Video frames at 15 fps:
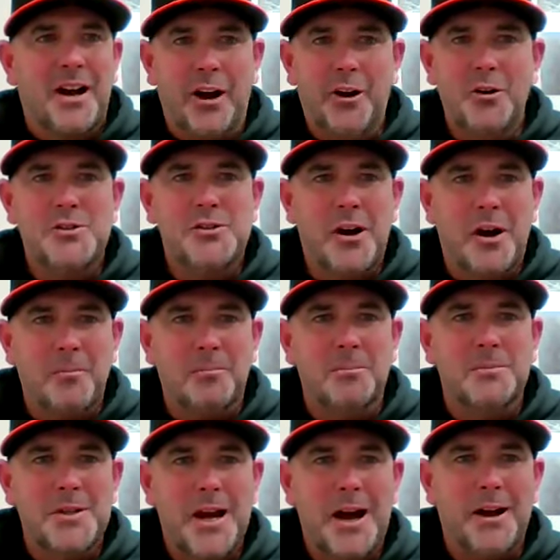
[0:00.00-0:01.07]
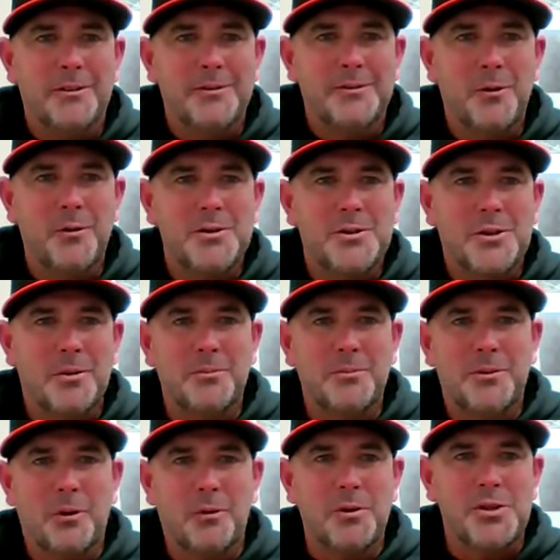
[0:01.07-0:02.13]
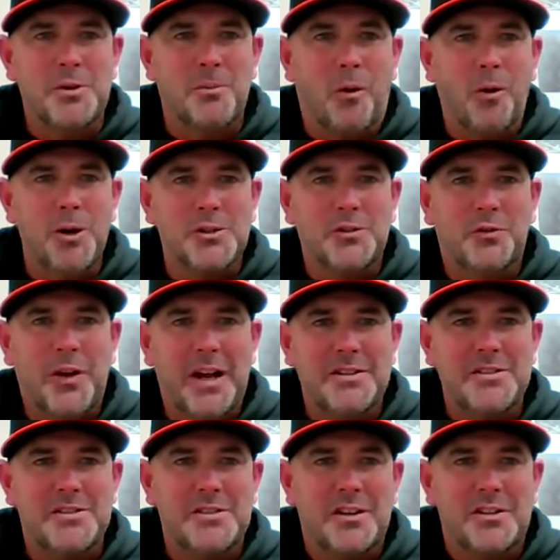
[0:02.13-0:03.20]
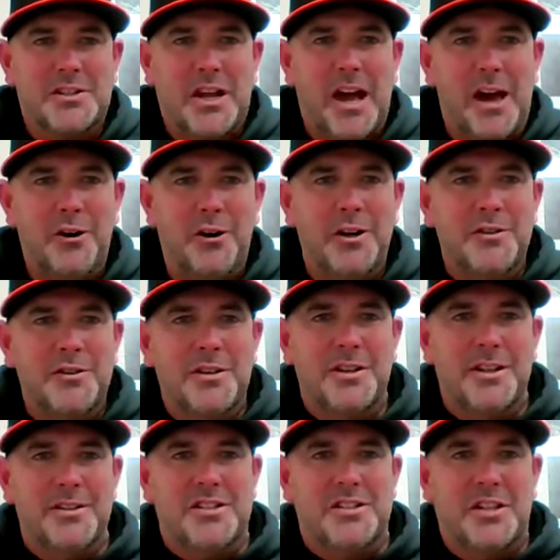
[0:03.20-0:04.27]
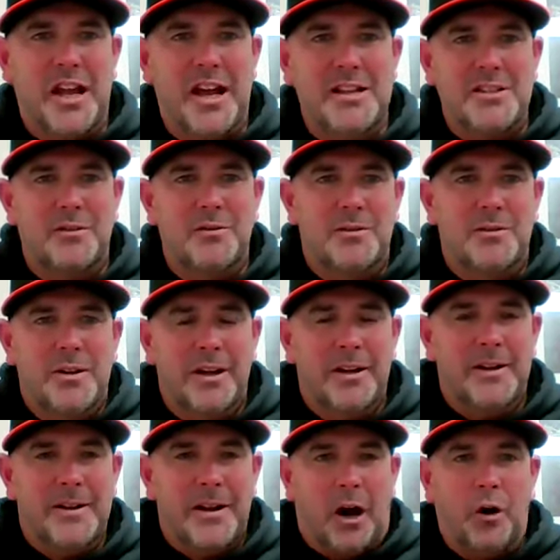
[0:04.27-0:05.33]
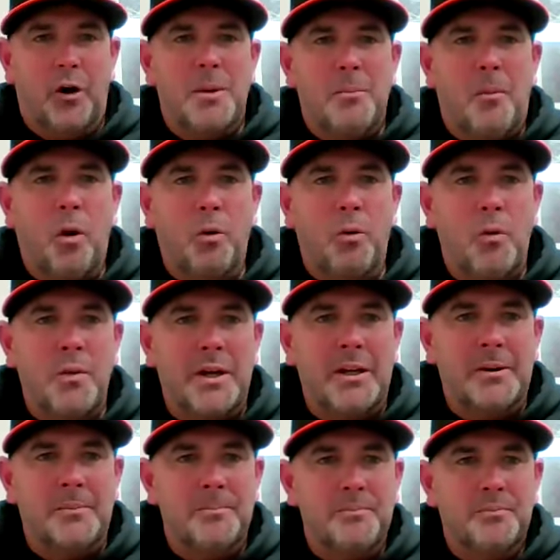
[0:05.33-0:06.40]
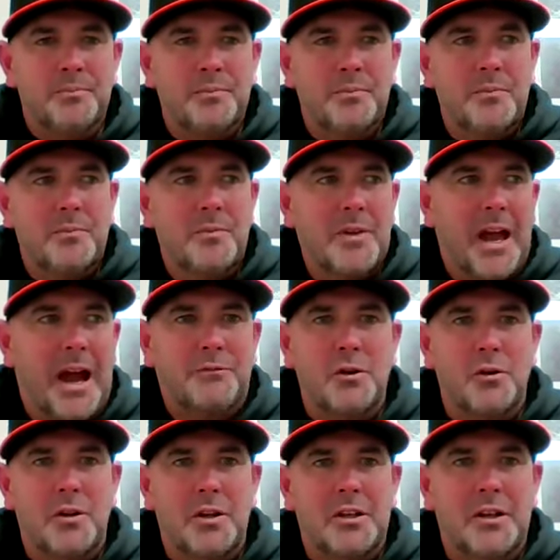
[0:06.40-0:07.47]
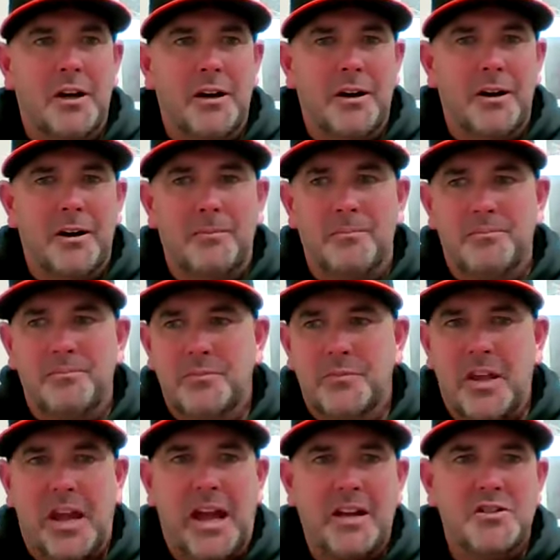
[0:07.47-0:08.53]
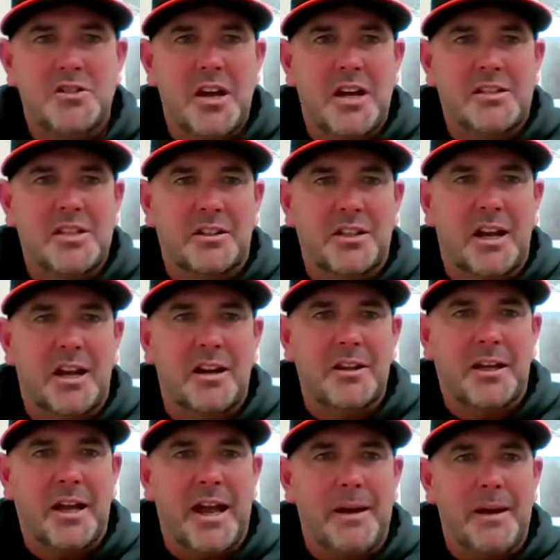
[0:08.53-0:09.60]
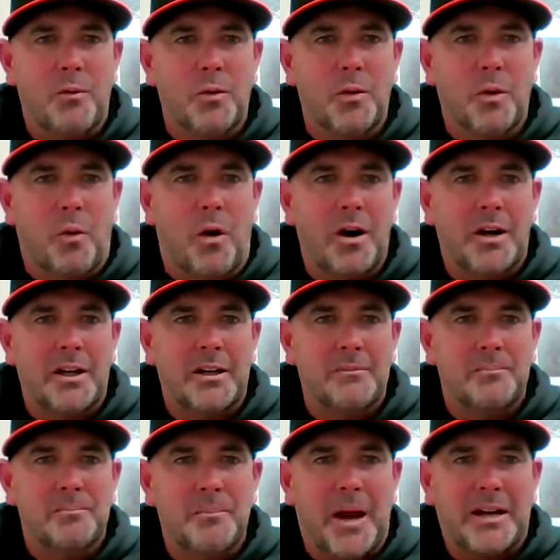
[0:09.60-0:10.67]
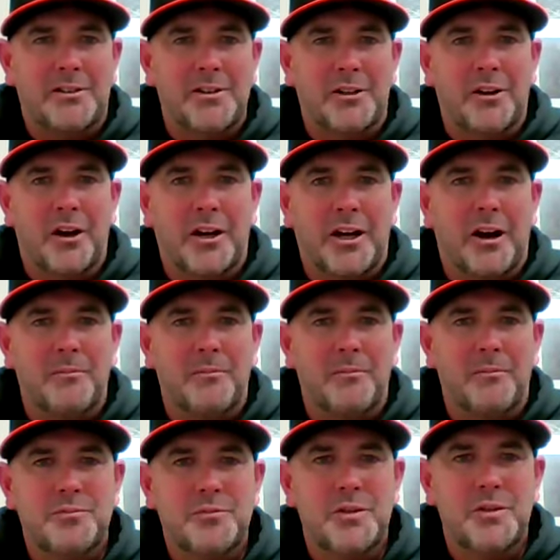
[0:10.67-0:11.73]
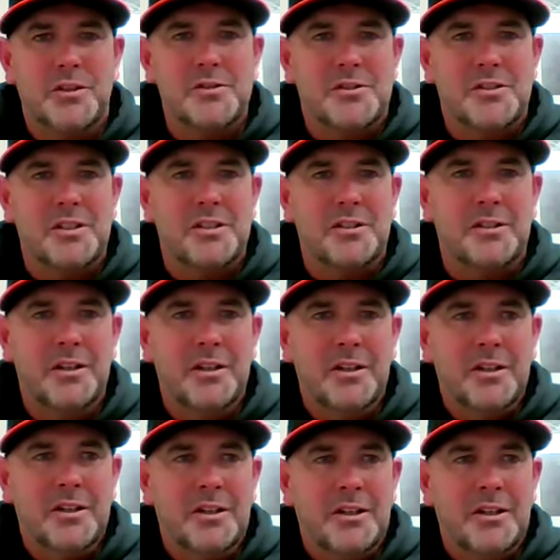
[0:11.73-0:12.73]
I heard some. Yeah, there were some Orioles fans scattered in the stands. I heard it more when we after the handshakes at the end of the game, when we were walking back to the dugout, you could see